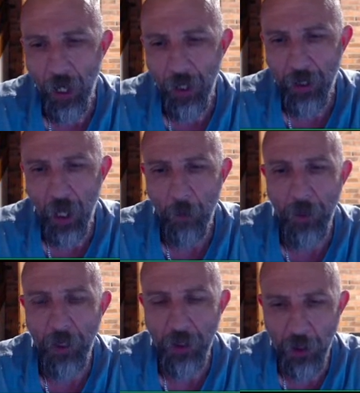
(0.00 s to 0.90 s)

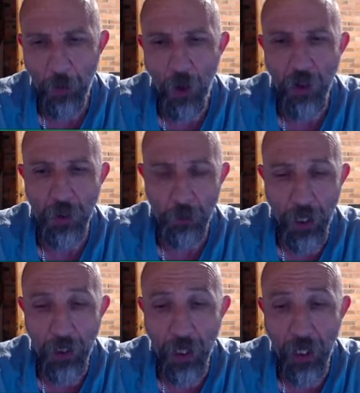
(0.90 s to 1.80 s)
company that's supposed to
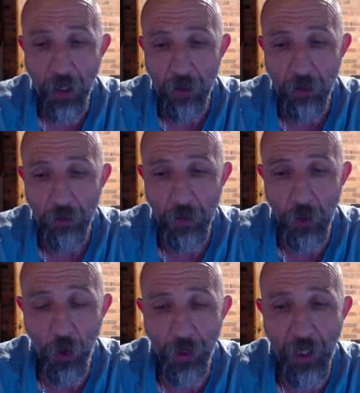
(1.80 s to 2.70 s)
be there?
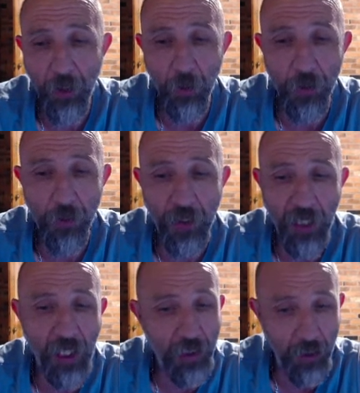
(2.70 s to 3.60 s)
Do I need an
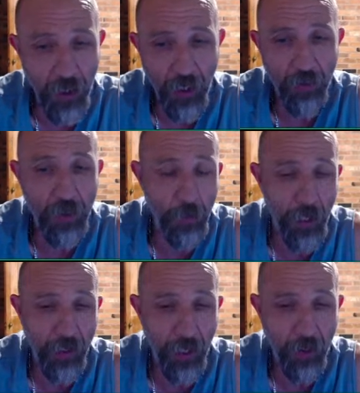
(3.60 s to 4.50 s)
authorization letter to
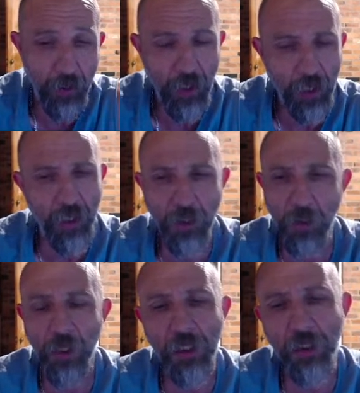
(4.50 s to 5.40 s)
be there? There's
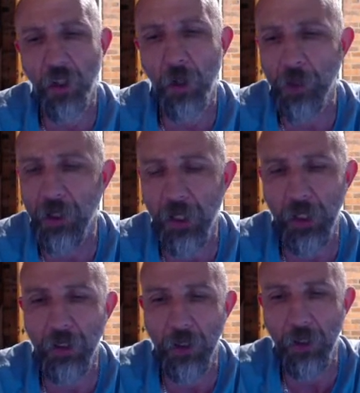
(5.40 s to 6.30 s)
all these types of
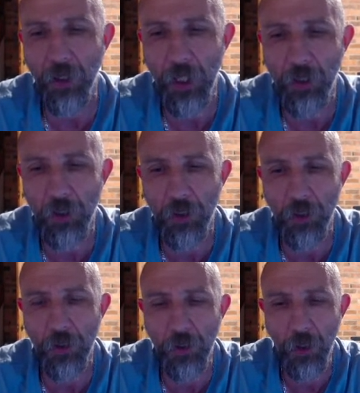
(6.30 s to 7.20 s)
things that you need to
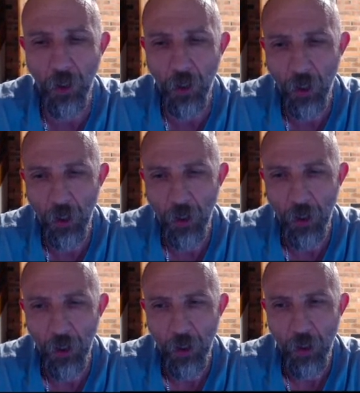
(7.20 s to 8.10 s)
do
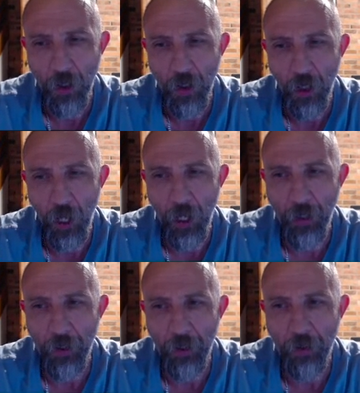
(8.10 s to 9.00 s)

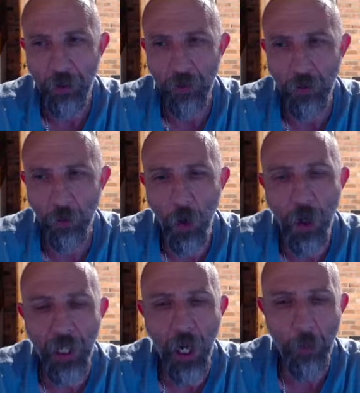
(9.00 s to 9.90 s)
and
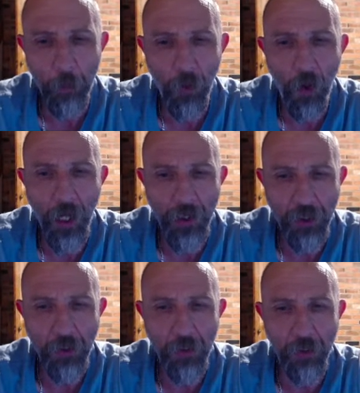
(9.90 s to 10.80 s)
work out prior
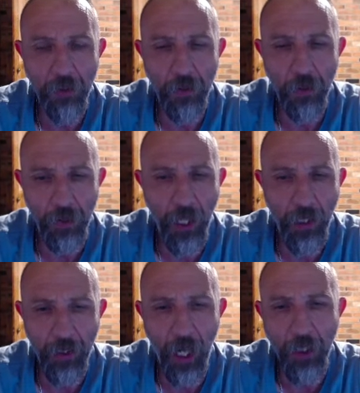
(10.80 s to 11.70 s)
to you doing that
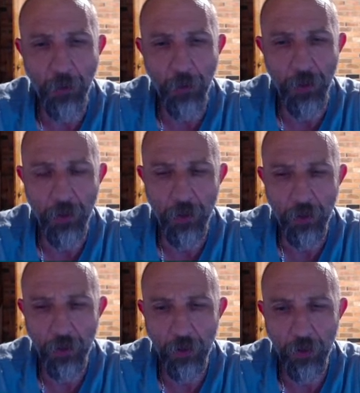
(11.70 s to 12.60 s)
engagement.
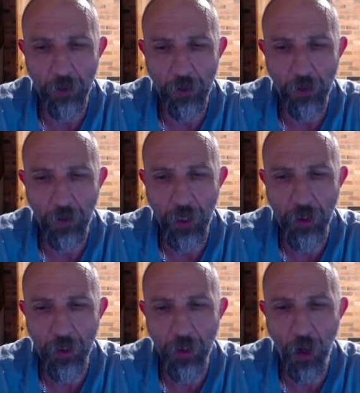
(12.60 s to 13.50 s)
You need
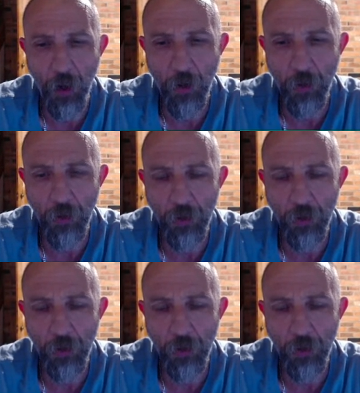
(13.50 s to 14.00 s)
to know